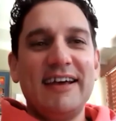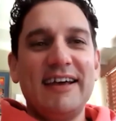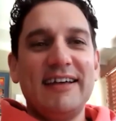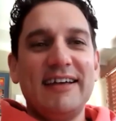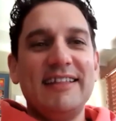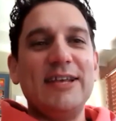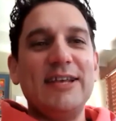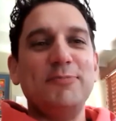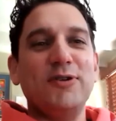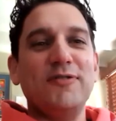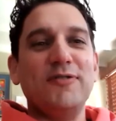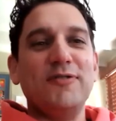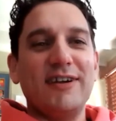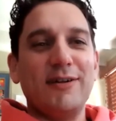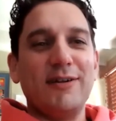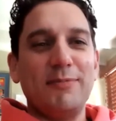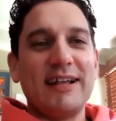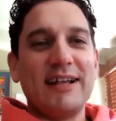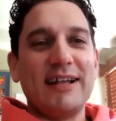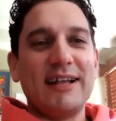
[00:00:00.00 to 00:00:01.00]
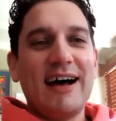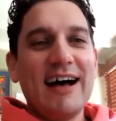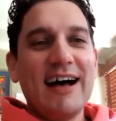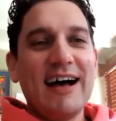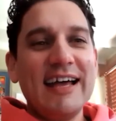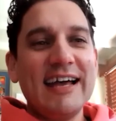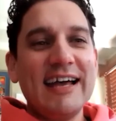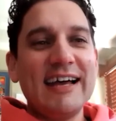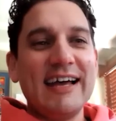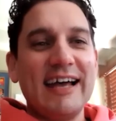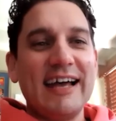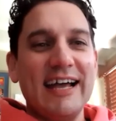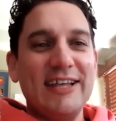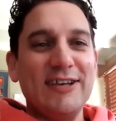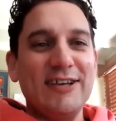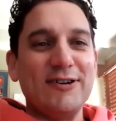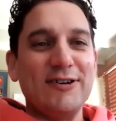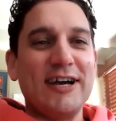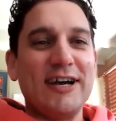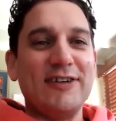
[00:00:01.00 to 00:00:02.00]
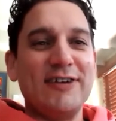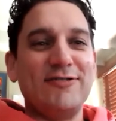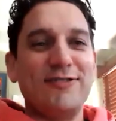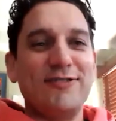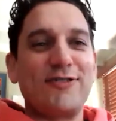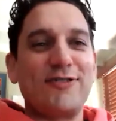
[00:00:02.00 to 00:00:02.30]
Then you move a little bit higher, and you go to the